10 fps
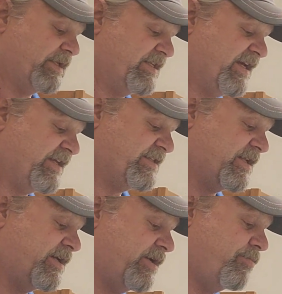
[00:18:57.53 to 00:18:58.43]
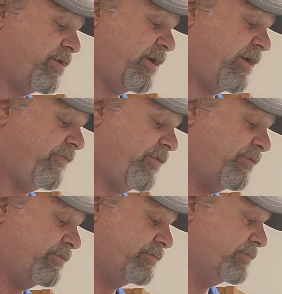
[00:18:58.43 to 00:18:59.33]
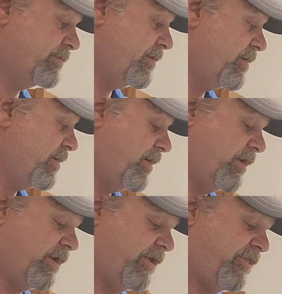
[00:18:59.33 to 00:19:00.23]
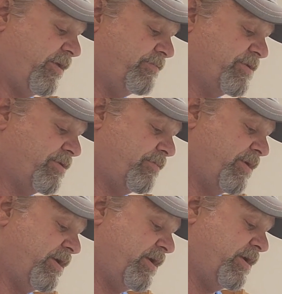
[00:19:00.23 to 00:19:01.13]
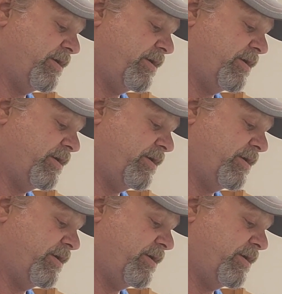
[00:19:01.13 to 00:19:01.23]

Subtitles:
Tesla and what have you, lithium's going to